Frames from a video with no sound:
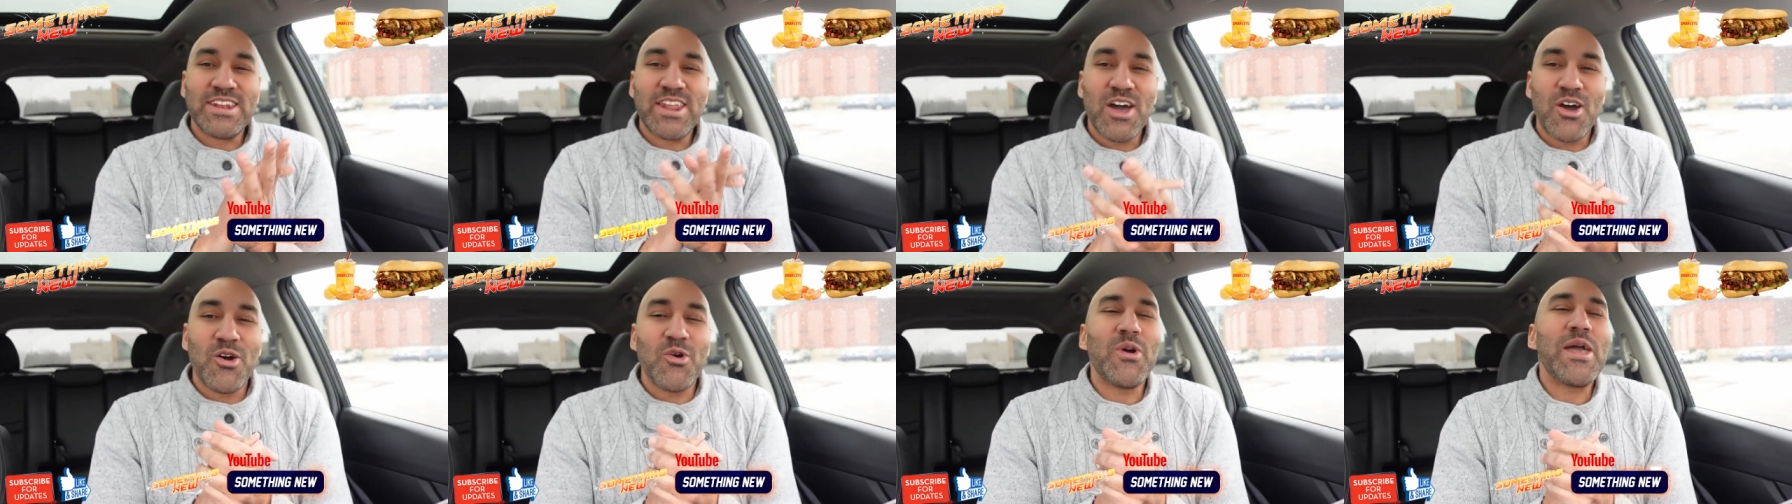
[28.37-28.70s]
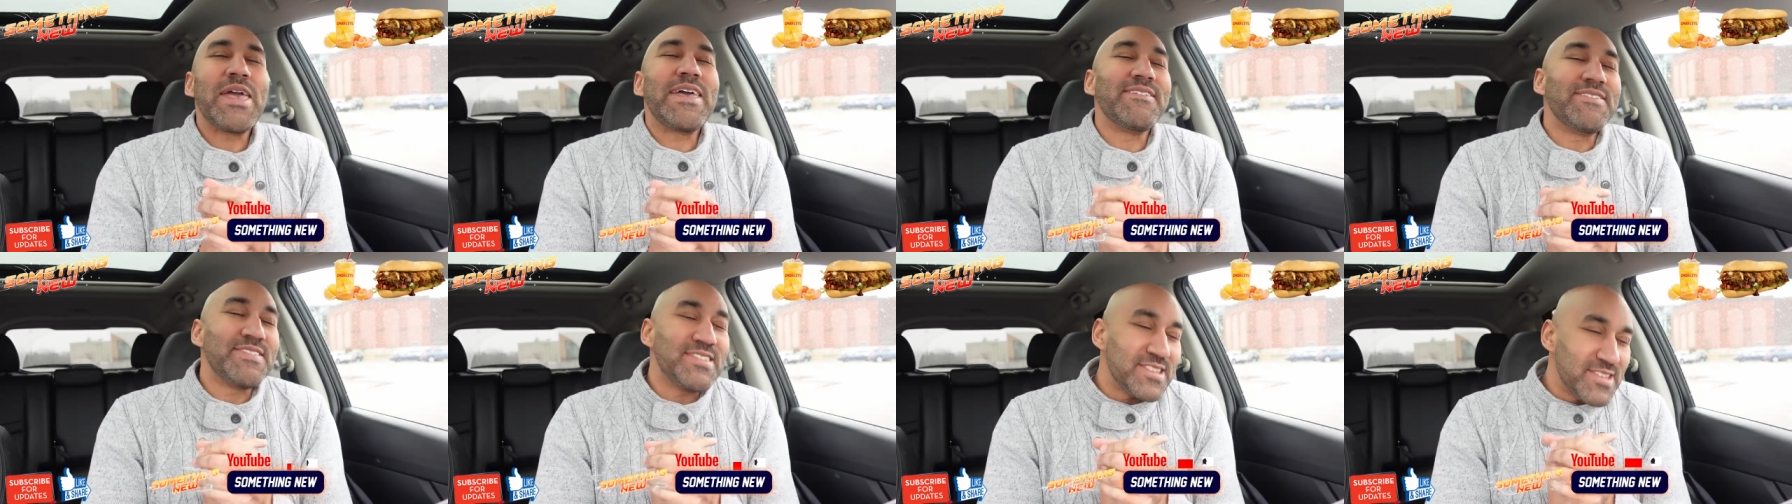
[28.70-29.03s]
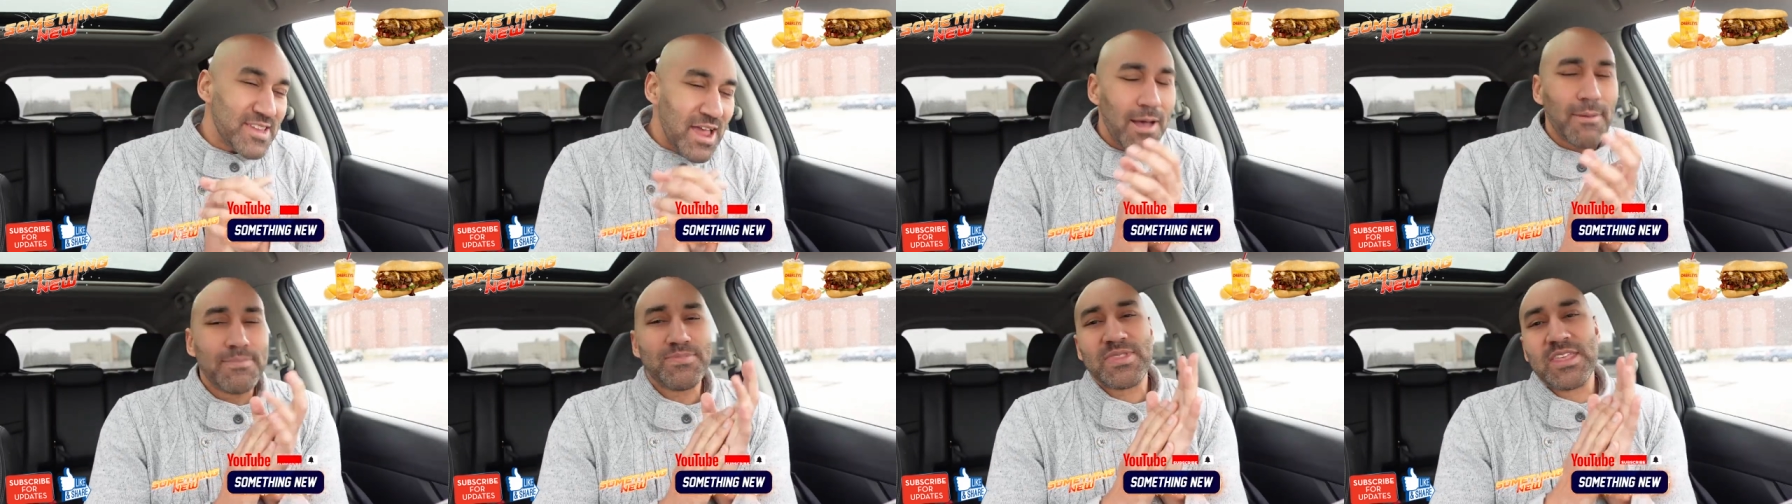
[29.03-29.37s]
know if
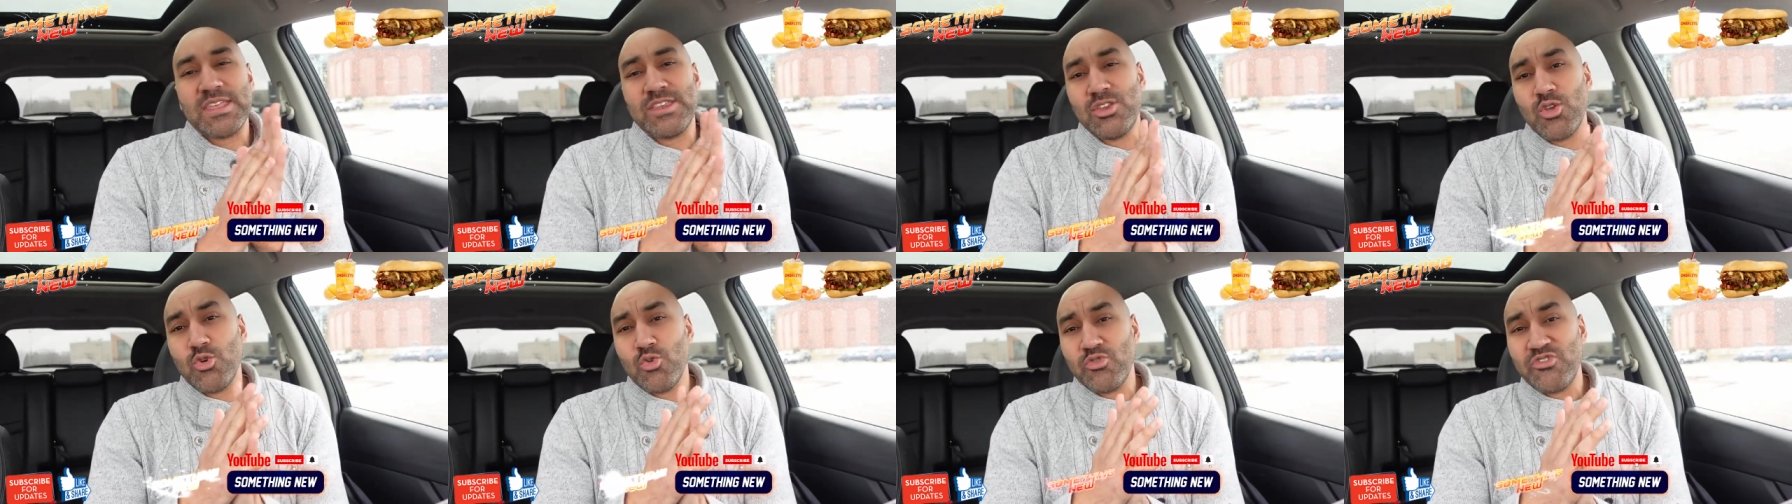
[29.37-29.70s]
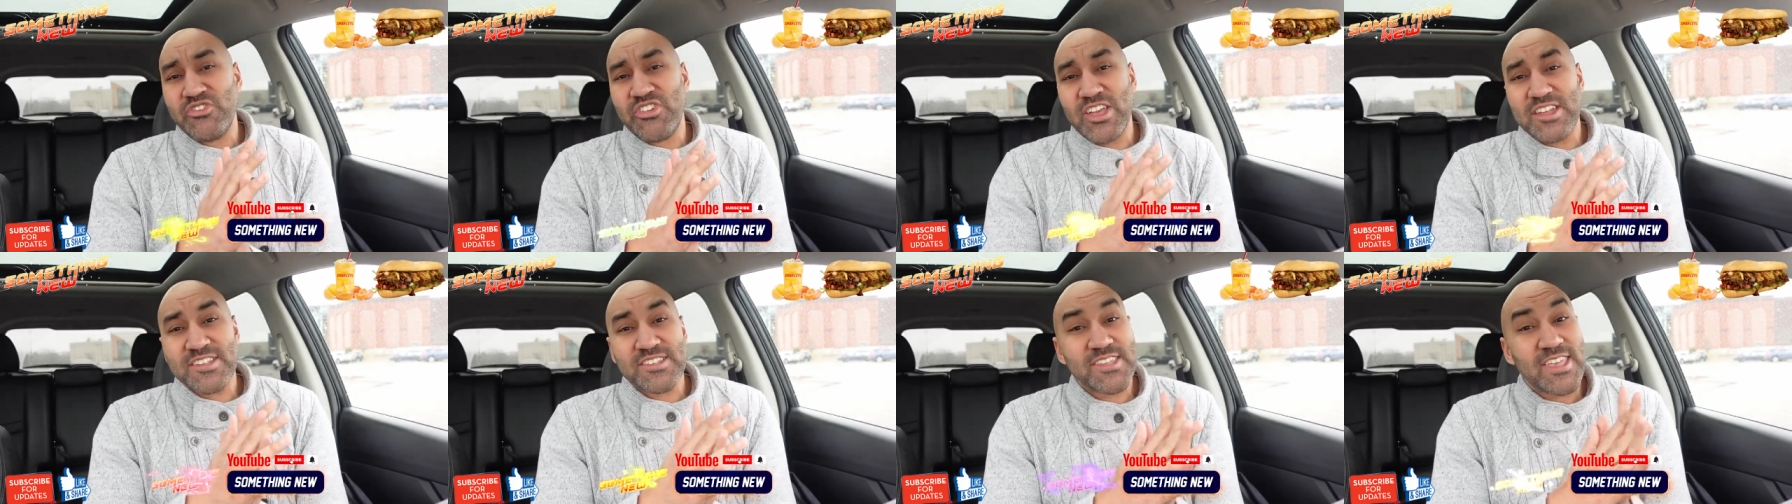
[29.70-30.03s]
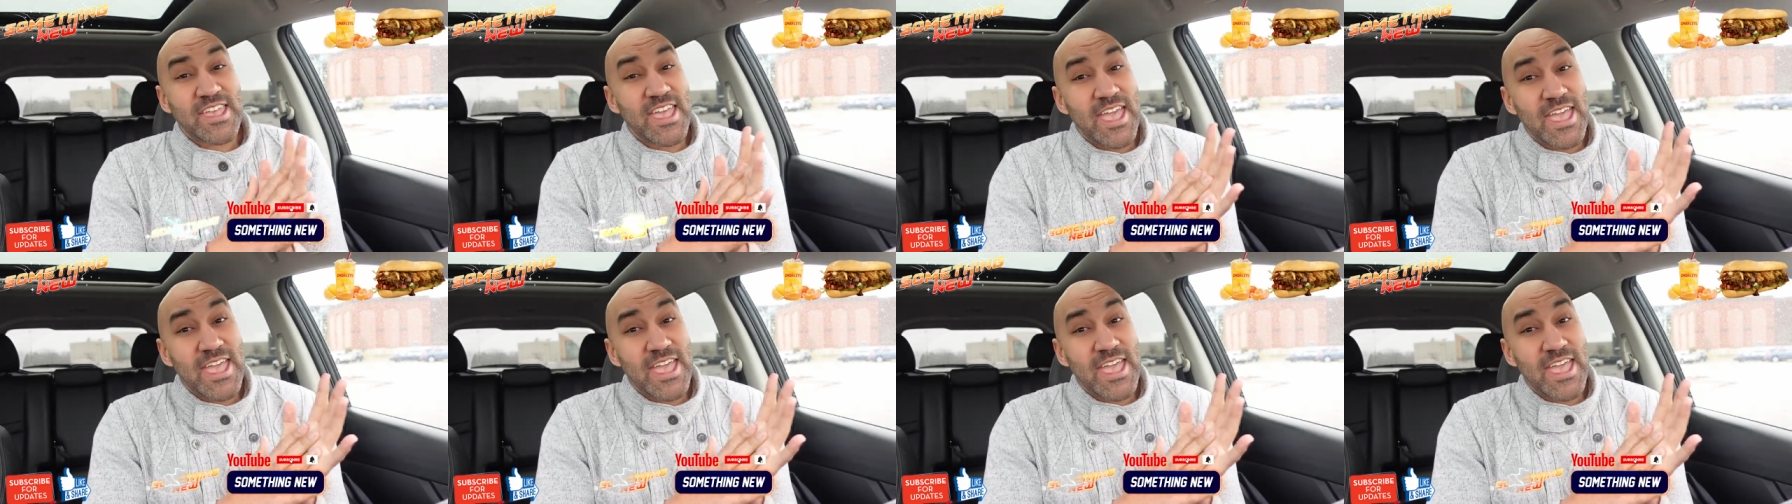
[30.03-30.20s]
something new just